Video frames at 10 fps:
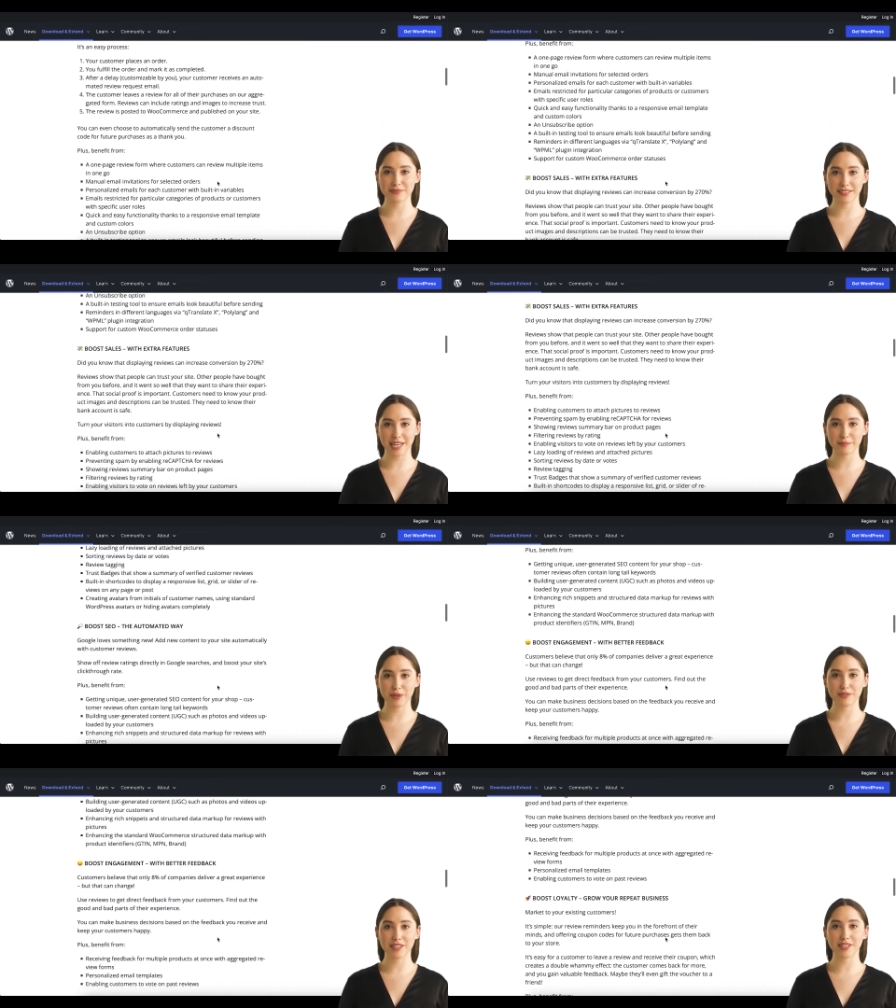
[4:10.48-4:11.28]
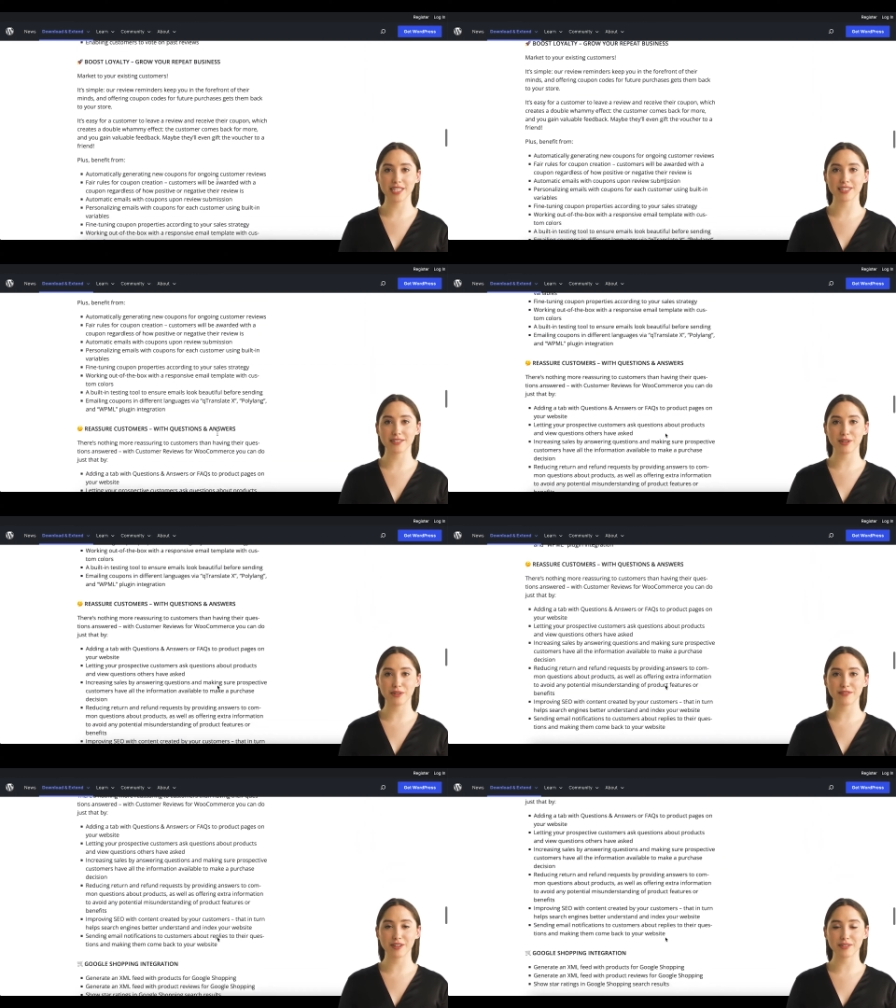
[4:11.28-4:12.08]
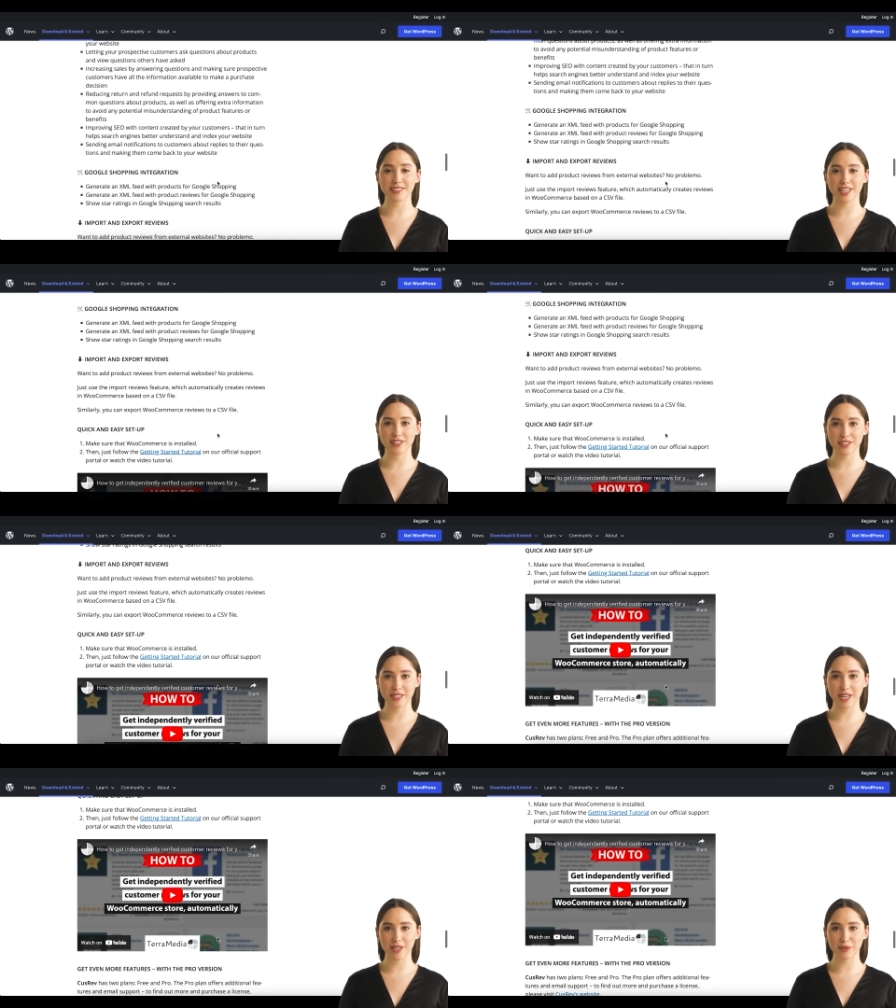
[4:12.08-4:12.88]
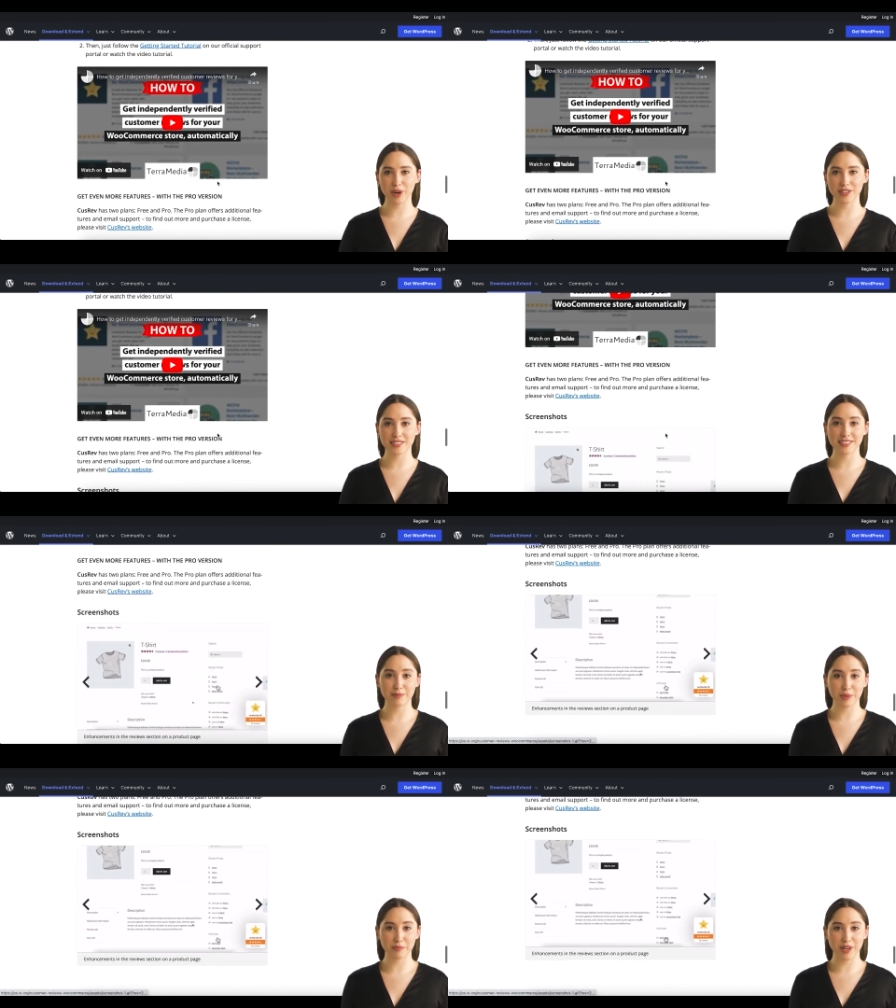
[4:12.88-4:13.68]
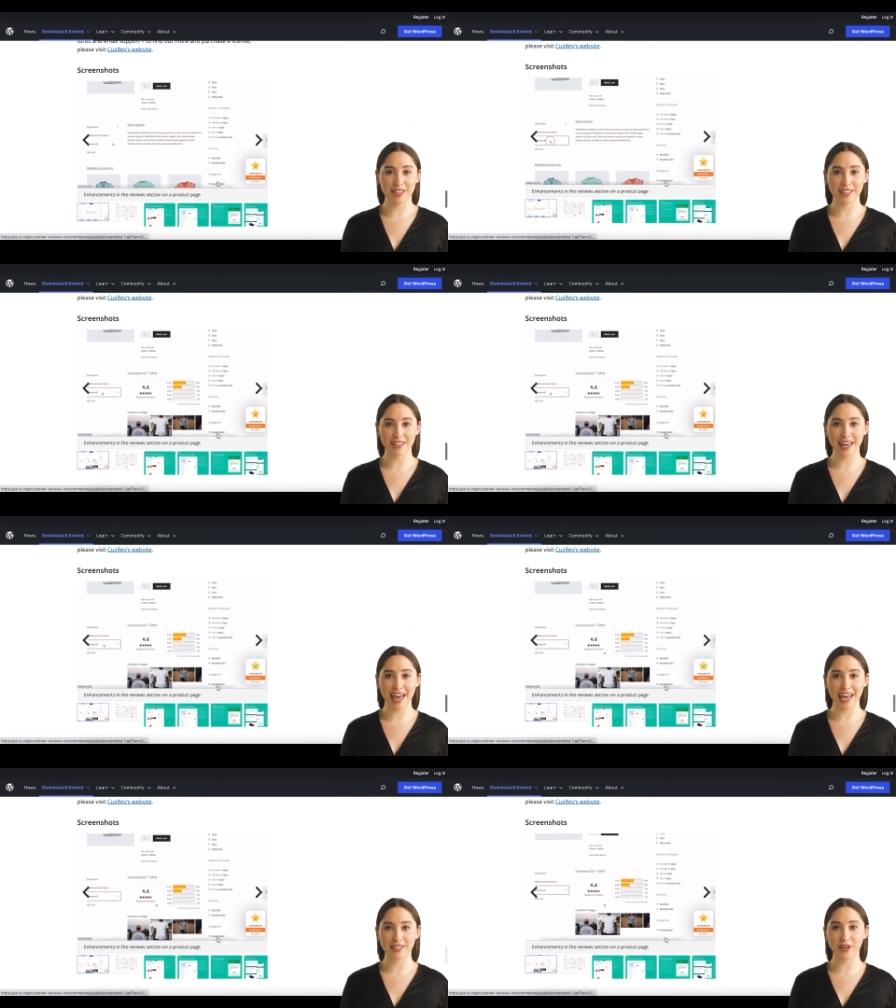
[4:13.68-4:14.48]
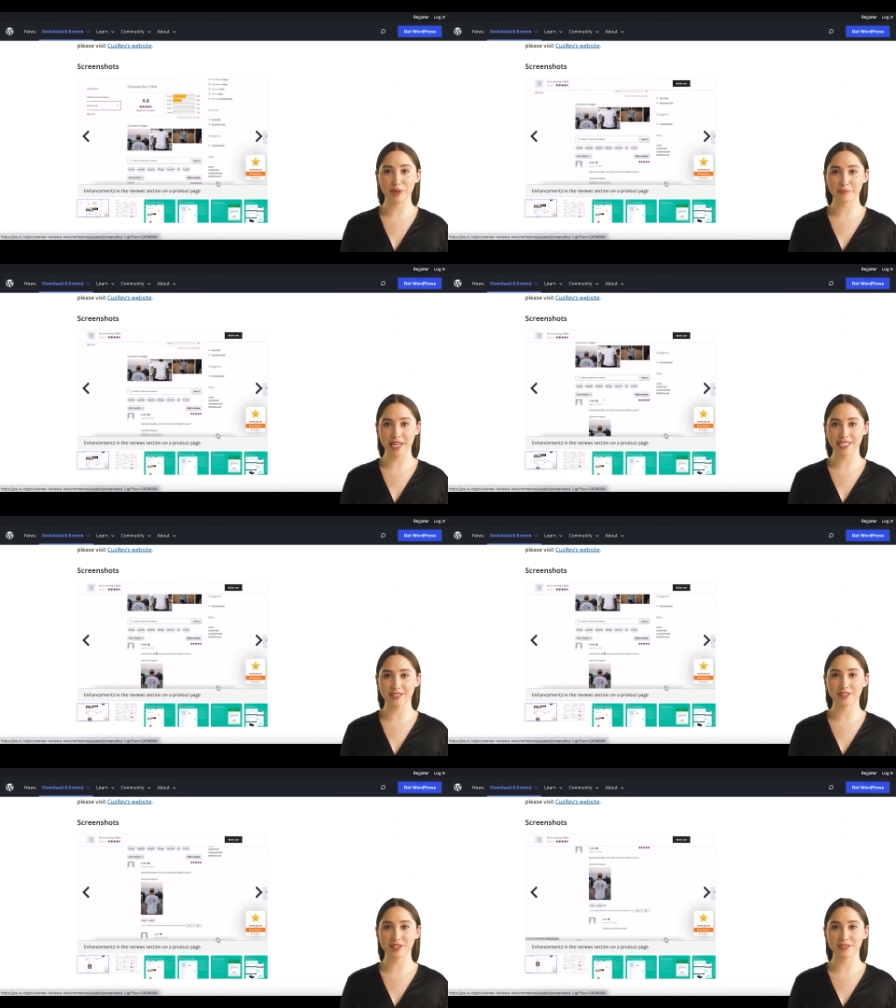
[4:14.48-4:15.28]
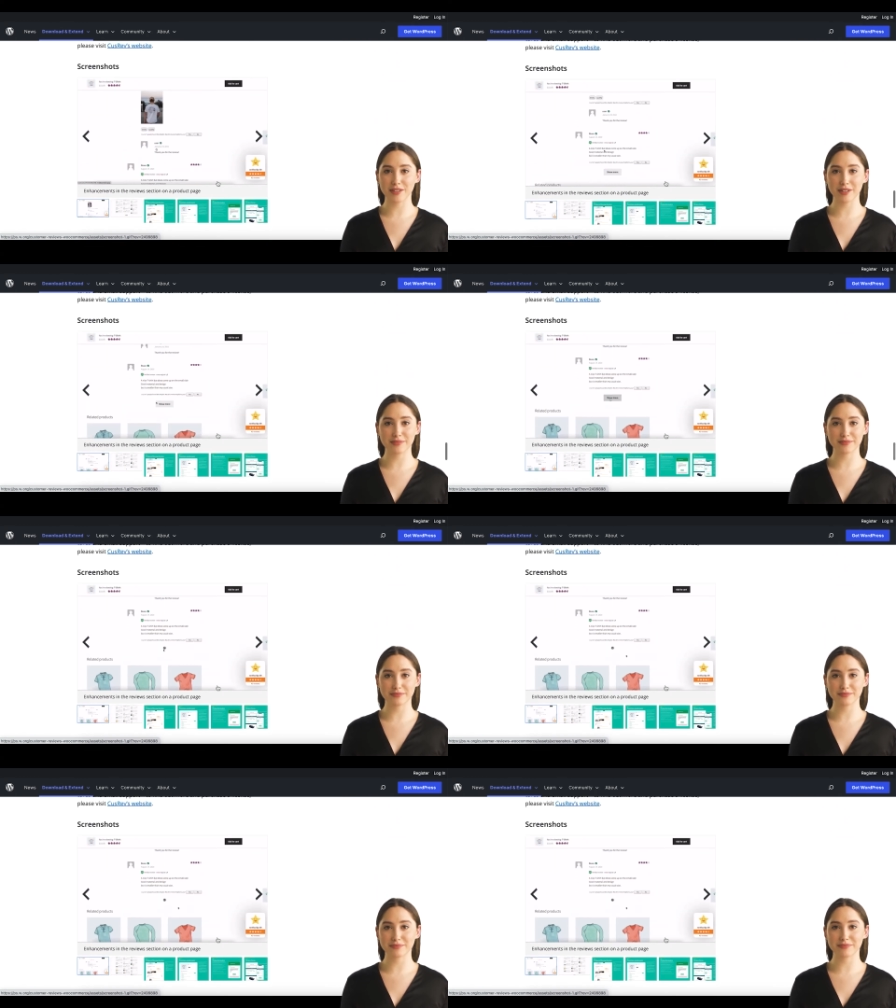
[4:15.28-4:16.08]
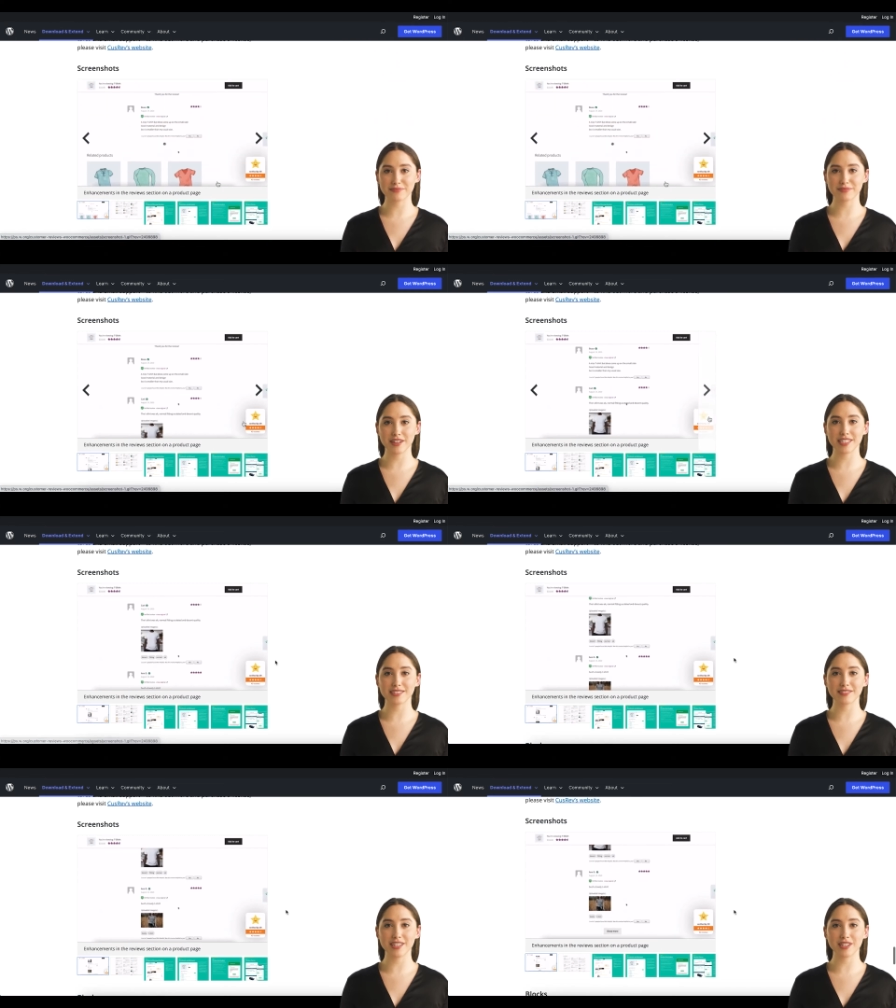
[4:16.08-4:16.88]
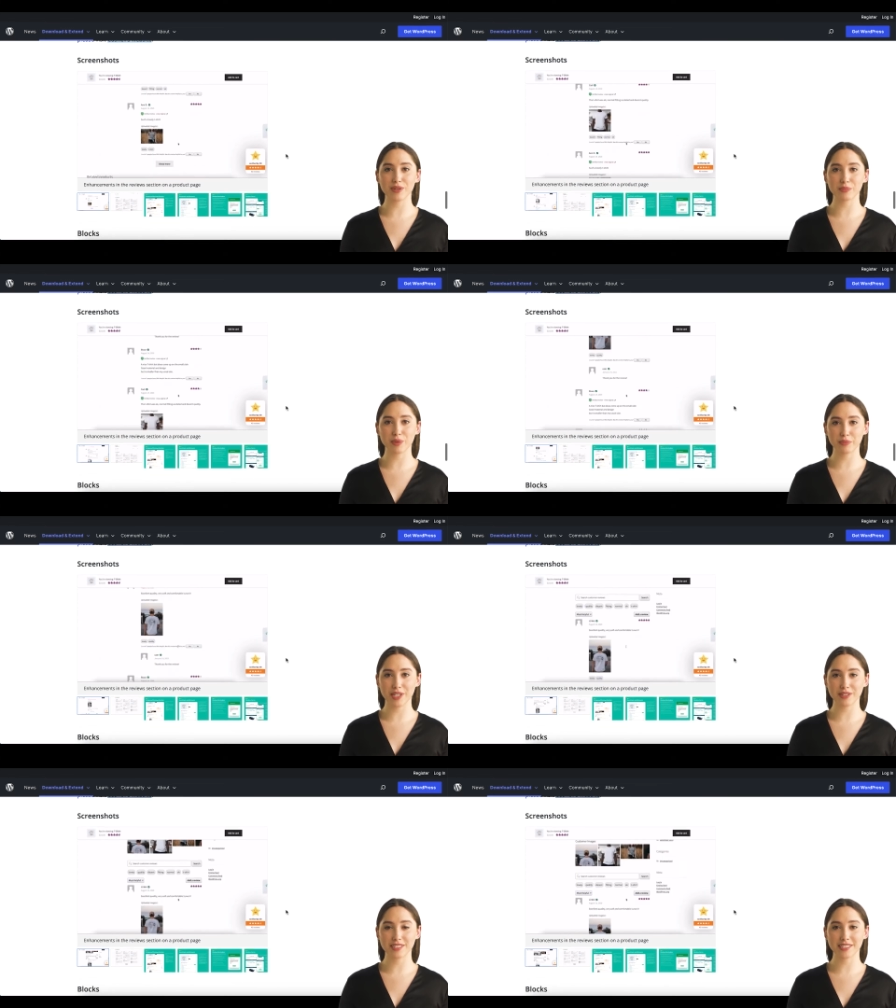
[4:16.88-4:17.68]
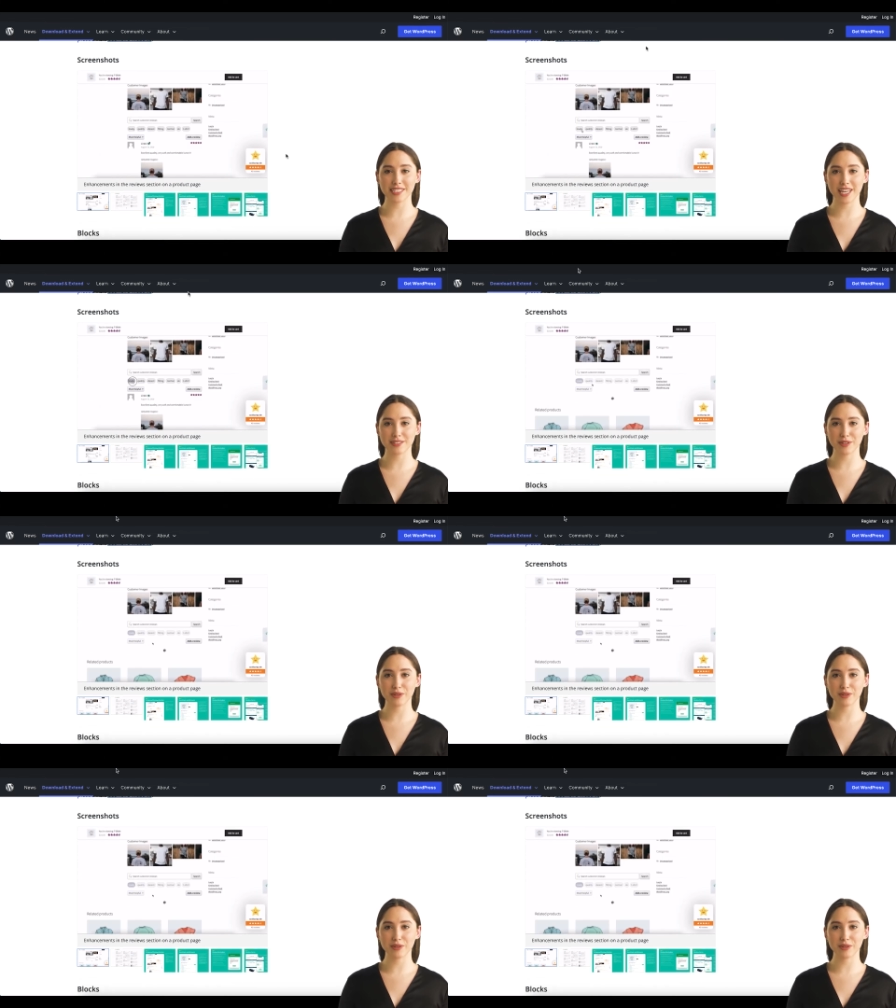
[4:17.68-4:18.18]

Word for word: Improving your customer reviews section requires a simple plugin, and there are many to choose from. For this video, we'll be using the Customer